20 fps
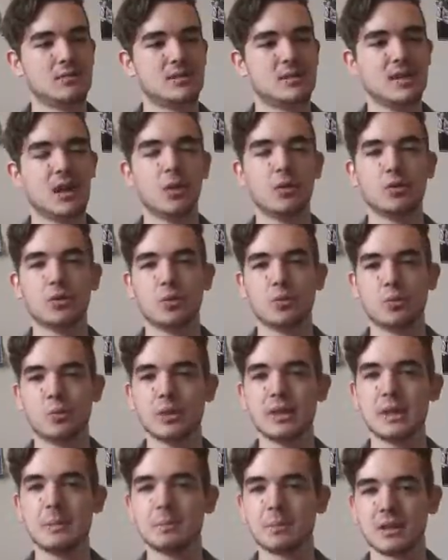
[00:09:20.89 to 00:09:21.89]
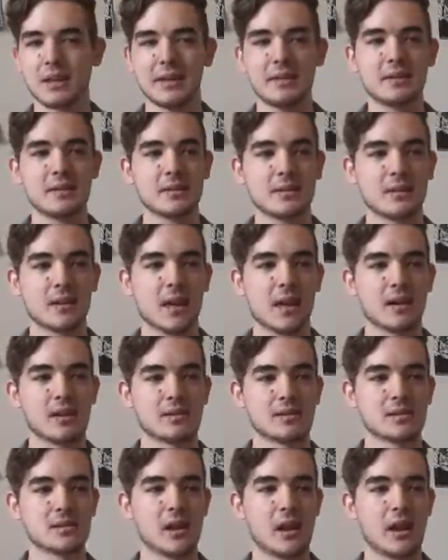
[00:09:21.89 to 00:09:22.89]
tell you really blatant
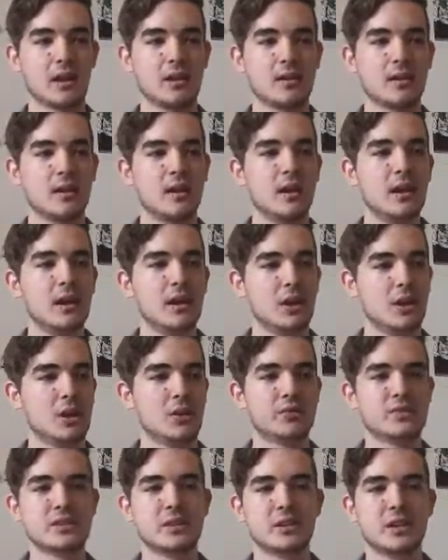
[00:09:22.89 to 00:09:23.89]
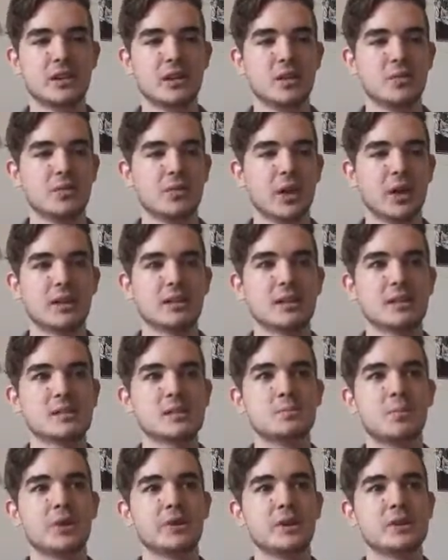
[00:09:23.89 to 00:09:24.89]
things, like, if like,
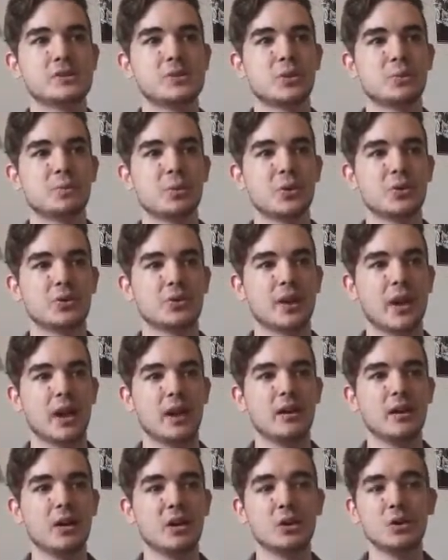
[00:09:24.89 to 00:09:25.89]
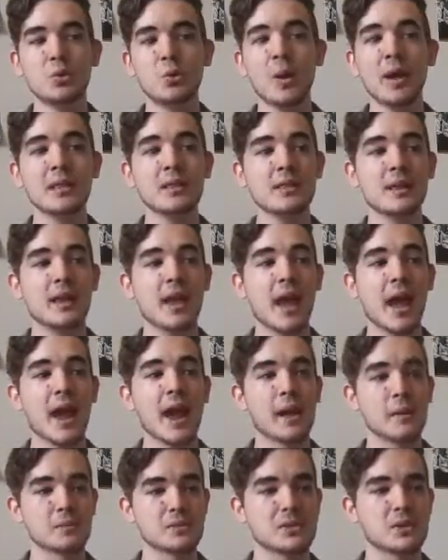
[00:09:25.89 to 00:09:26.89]
this month is your birthday, you win the
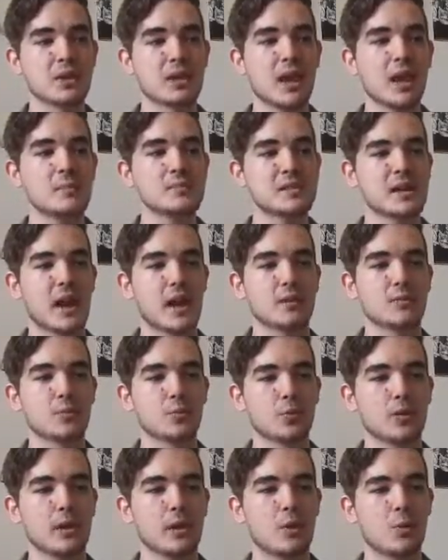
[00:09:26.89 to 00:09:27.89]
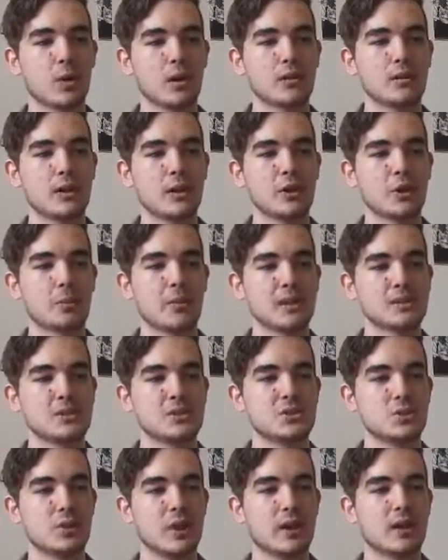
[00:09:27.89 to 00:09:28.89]
game. So the games end really quickly, and you're meant to
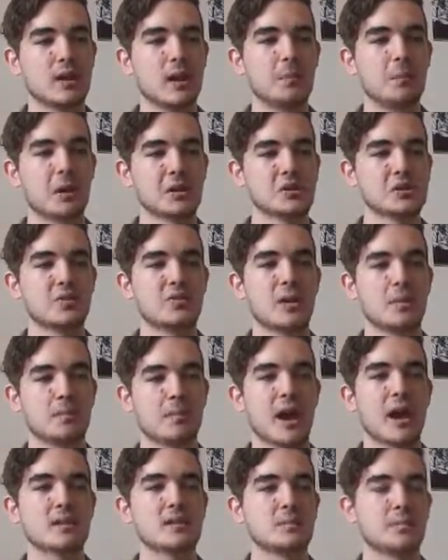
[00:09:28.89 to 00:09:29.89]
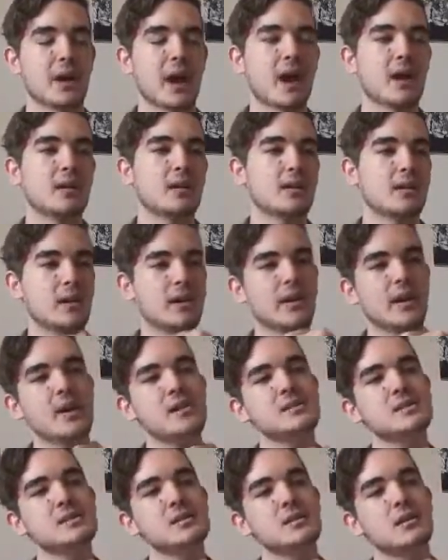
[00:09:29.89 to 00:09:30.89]
do, like, a bunch of them back-to-back, I
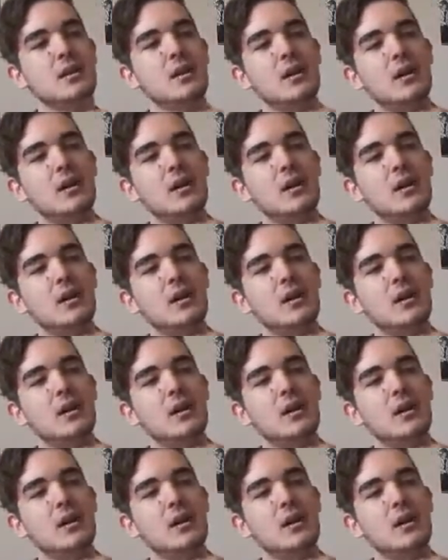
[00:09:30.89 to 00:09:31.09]
guess.